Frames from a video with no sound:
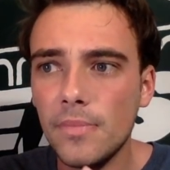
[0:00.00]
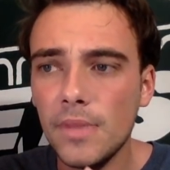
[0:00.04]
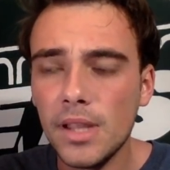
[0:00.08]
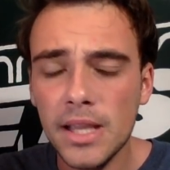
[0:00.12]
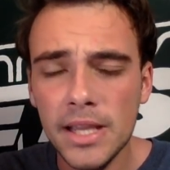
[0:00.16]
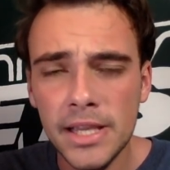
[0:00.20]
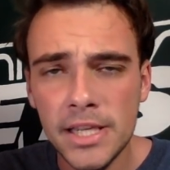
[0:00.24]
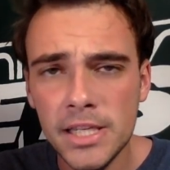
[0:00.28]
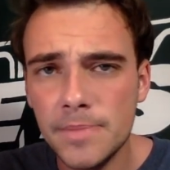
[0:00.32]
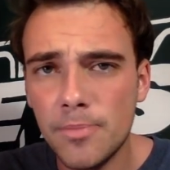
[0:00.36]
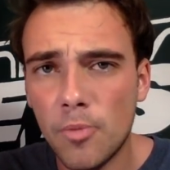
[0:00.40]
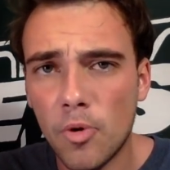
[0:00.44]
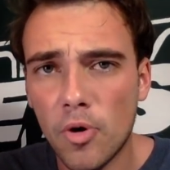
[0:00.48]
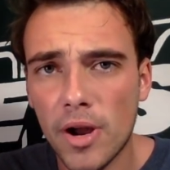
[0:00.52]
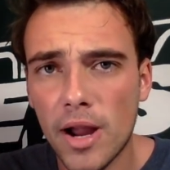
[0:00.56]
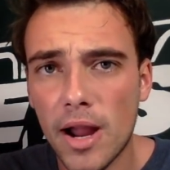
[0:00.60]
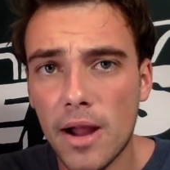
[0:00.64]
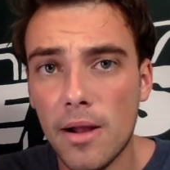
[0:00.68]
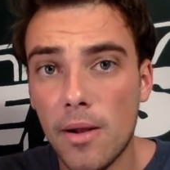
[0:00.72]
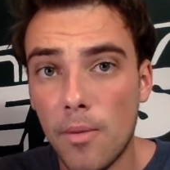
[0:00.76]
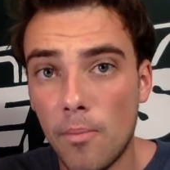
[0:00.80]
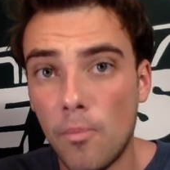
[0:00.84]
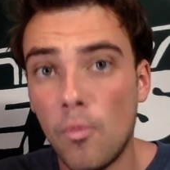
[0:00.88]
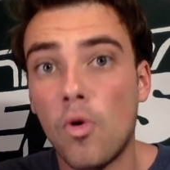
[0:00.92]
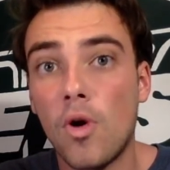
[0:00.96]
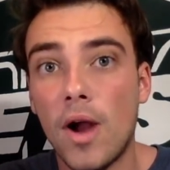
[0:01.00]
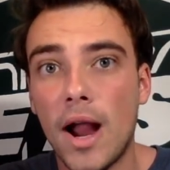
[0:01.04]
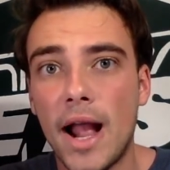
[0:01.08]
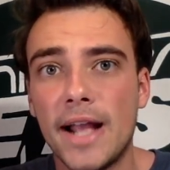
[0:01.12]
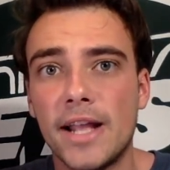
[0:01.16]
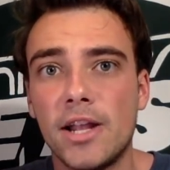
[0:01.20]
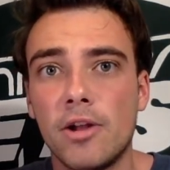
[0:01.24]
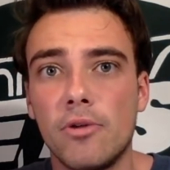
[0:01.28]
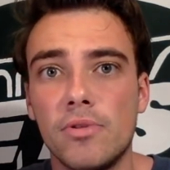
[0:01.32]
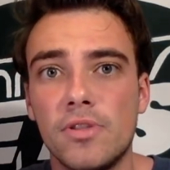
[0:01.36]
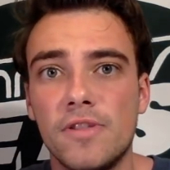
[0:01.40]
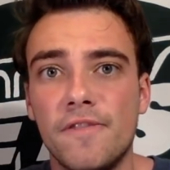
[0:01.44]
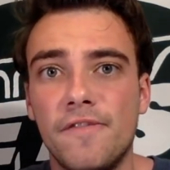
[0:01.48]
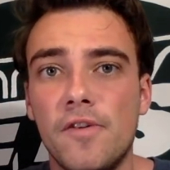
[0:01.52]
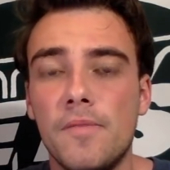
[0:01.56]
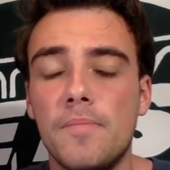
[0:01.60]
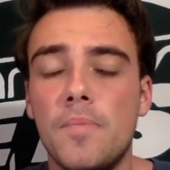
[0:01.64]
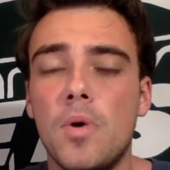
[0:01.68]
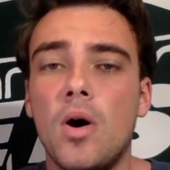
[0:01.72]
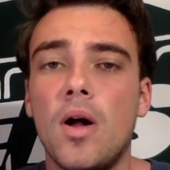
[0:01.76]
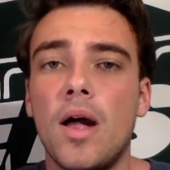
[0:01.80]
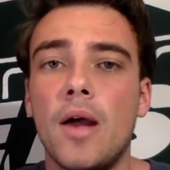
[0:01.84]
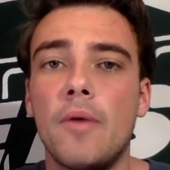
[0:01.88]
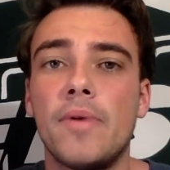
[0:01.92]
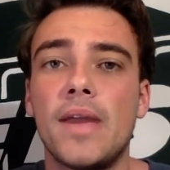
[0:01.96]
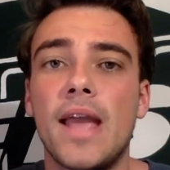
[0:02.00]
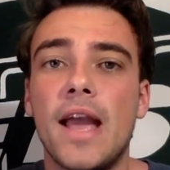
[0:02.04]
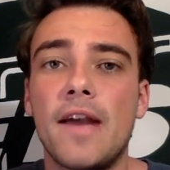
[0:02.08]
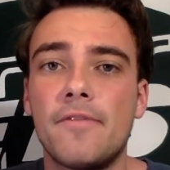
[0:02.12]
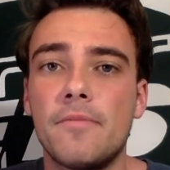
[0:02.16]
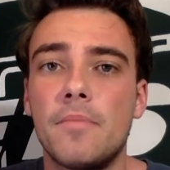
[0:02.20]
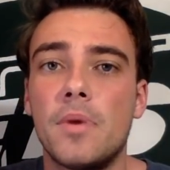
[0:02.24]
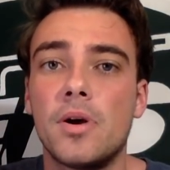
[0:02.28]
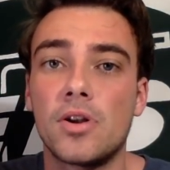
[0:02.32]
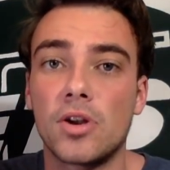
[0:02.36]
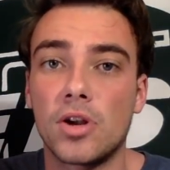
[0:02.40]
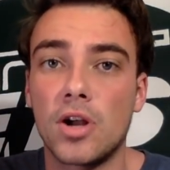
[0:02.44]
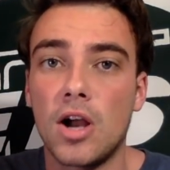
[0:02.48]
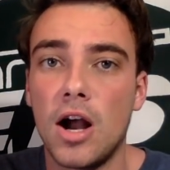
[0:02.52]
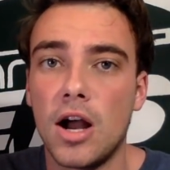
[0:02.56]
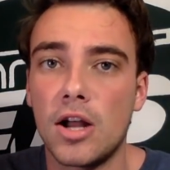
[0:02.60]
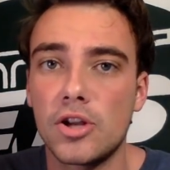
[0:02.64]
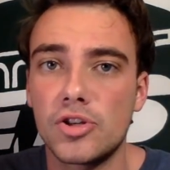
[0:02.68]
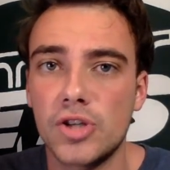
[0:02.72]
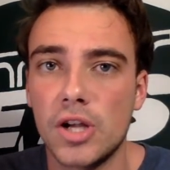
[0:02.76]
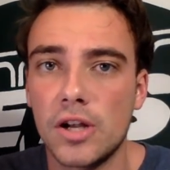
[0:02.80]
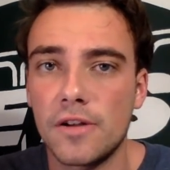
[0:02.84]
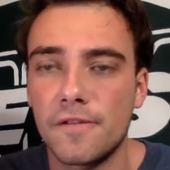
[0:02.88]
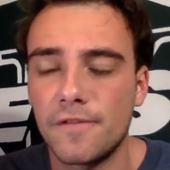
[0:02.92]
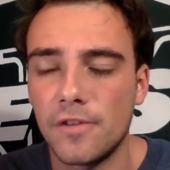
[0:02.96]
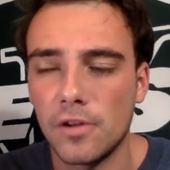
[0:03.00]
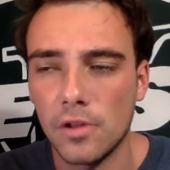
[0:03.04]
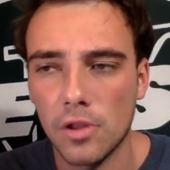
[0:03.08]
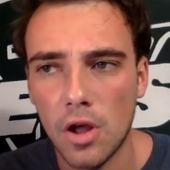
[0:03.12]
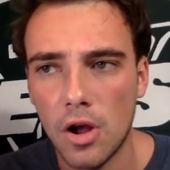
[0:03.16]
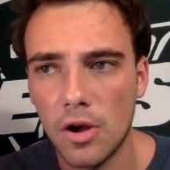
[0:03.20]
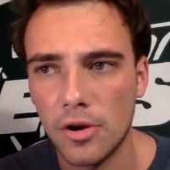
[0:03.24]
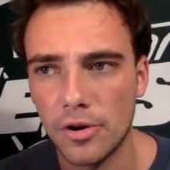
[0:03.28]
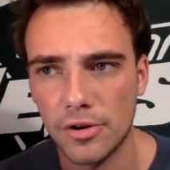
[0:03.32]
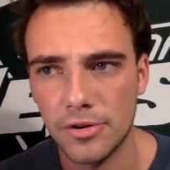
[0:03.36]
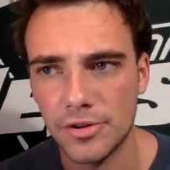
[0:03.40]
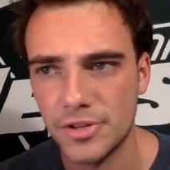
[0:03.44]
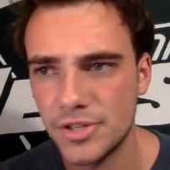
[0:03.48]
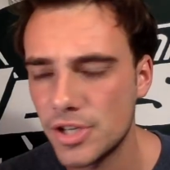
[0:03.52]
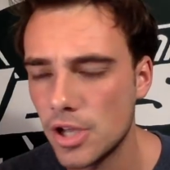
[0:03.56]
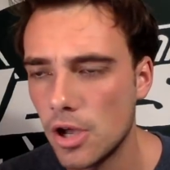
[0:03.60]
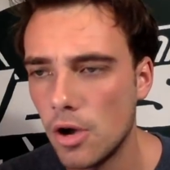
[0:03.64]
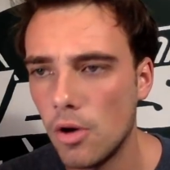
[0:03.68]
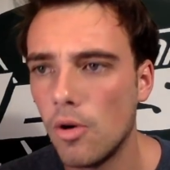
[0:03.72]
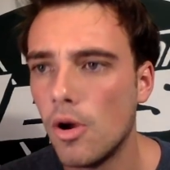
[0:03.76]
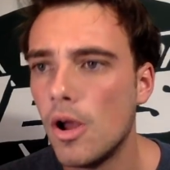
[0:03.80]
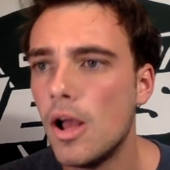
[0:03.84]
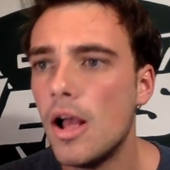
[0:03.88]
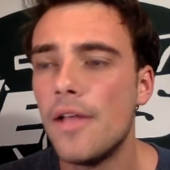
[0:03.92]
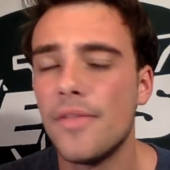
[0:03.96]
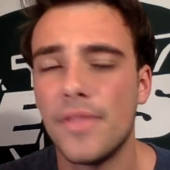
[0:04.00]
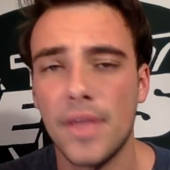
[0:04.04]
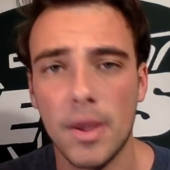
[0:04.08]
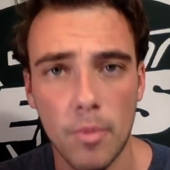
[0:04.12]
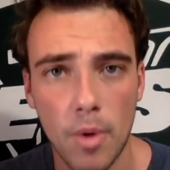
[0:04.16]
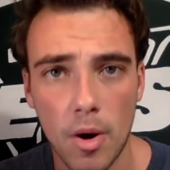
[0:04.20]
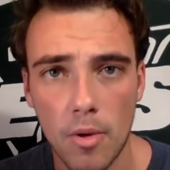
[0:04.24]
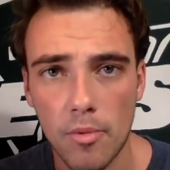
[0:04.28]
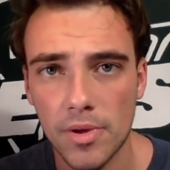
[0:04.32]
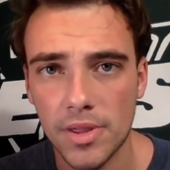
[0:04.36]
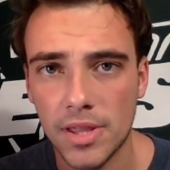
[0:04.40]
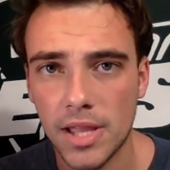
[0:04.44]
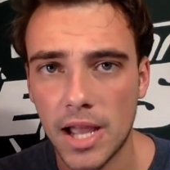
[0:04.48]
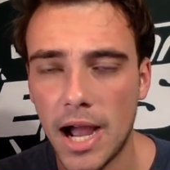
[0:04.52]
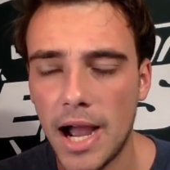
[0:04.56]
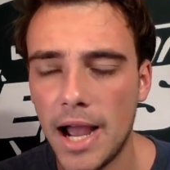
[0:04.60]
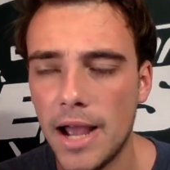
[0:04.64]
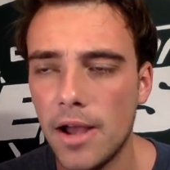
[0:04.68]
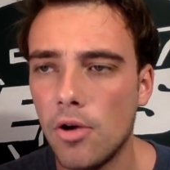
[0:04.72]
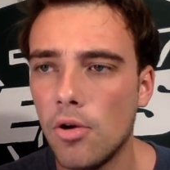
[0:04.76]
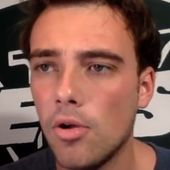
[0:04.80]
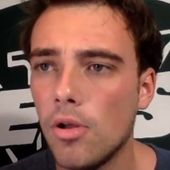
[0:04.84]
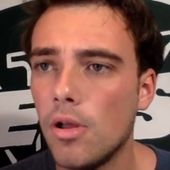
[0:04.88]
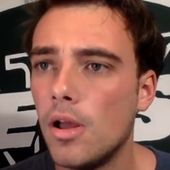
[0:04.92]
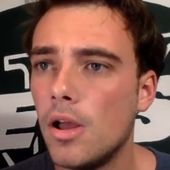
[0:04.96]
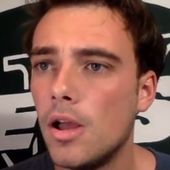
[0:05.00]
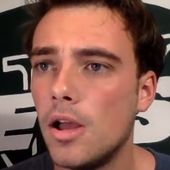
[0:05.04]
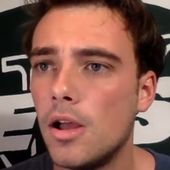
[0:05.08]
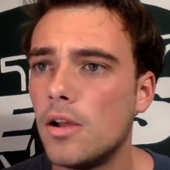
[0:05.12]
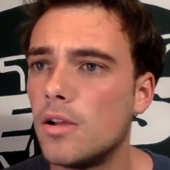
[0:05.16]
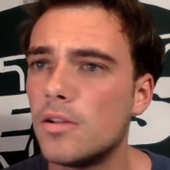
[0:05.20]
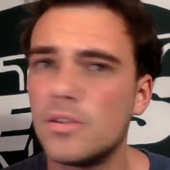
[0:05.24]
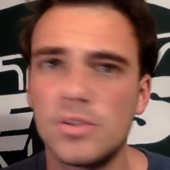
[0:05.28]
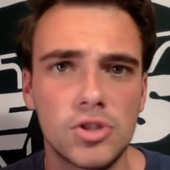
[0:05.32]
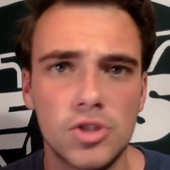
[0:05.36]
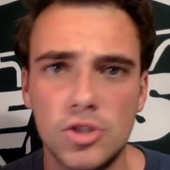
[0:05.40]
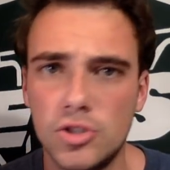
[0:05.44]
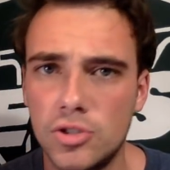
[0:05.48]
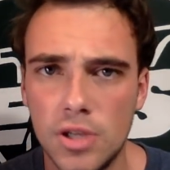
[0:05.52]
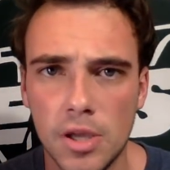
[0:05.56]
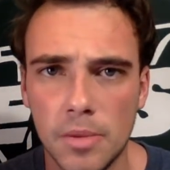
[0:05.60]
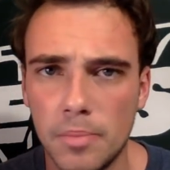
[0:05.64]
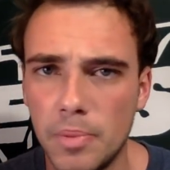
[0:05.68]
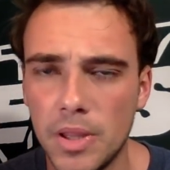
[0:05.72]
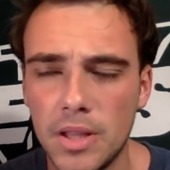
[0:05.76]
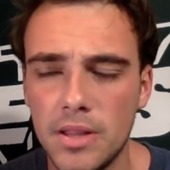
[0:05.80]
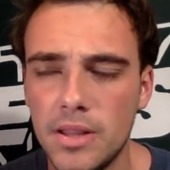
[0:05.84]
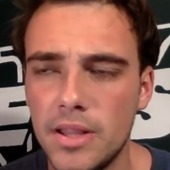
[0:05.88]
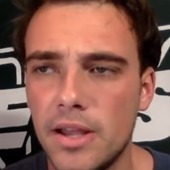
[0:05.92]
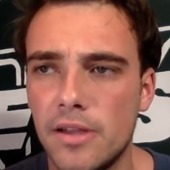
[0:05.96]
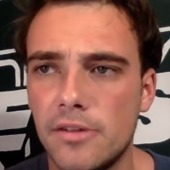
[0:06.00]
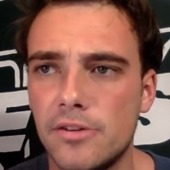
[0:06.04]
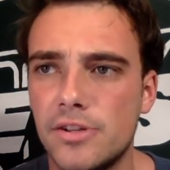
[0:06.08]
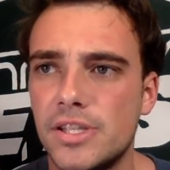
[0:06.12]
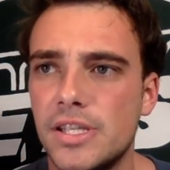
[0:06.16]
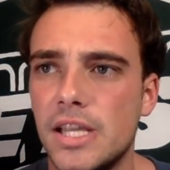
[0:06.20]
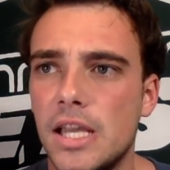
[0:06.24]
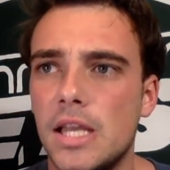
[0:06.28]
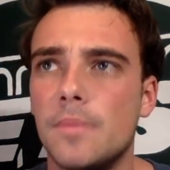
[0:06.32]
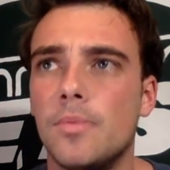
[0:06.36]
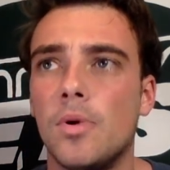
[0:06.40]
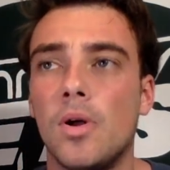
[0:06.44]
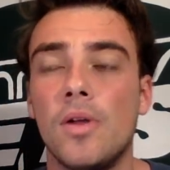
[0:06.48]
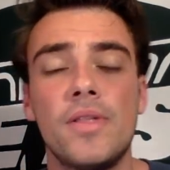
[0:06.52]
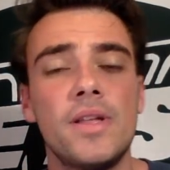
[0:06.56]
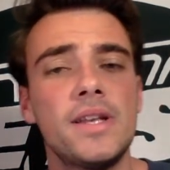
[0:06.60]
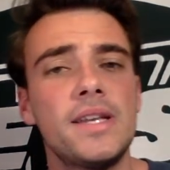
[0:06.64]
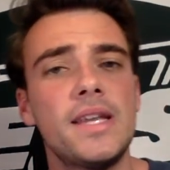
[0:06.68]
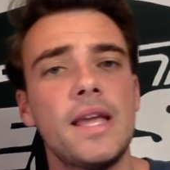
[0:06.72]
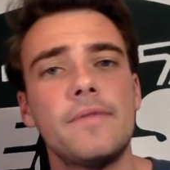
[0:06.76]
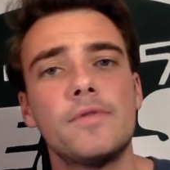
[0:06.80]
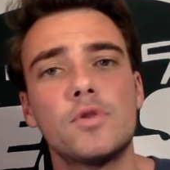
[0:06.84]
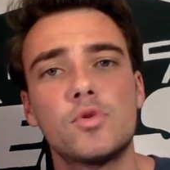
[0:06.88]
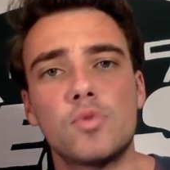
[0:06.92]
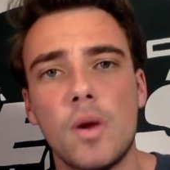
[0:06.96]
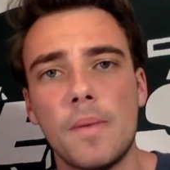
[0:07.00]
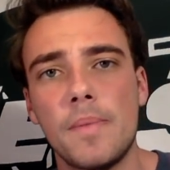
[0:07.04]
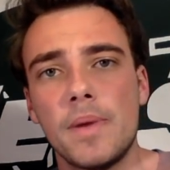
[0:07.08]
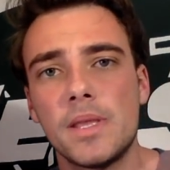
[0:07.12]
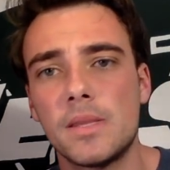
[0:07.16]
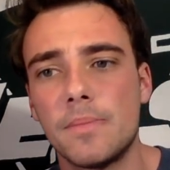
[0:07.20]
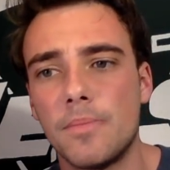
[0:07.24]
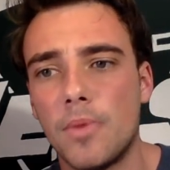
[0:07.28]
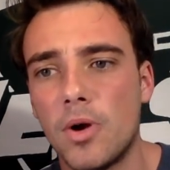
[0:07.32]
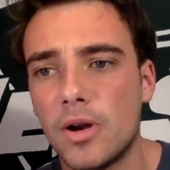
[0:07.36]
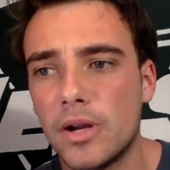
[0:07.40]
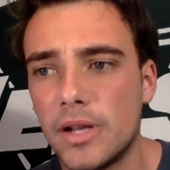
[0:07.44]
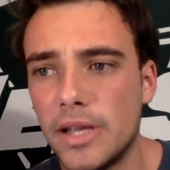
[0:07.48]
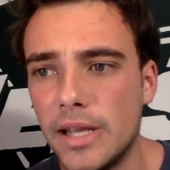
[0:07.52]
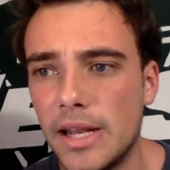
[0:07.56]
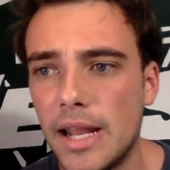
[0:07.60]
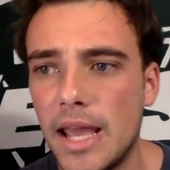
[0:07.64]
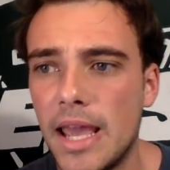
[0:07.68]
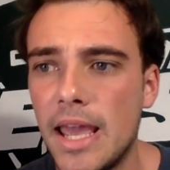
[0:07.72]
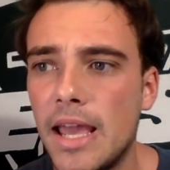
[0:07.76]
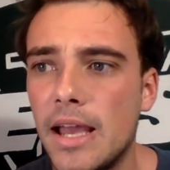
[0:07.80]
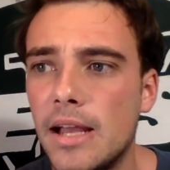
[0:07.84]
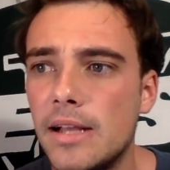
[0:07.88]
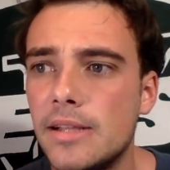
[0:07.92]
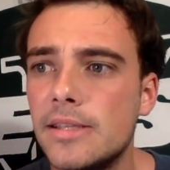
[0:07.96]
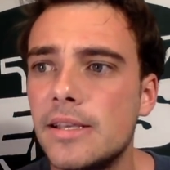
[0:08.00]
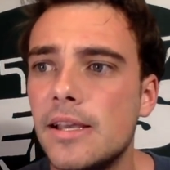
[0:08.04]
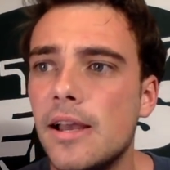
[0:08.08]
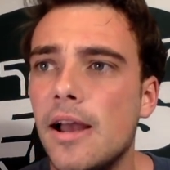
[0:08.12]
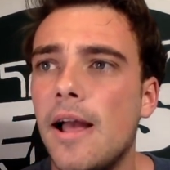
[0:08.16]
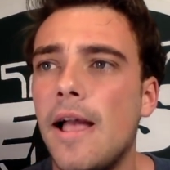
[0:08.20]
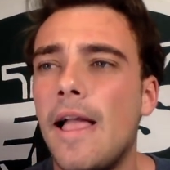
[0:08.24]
he's more accurate with the football, and we have him under contract for longer. So they went with Kyle, completely understandable. And then Davis Webb hit the market. And,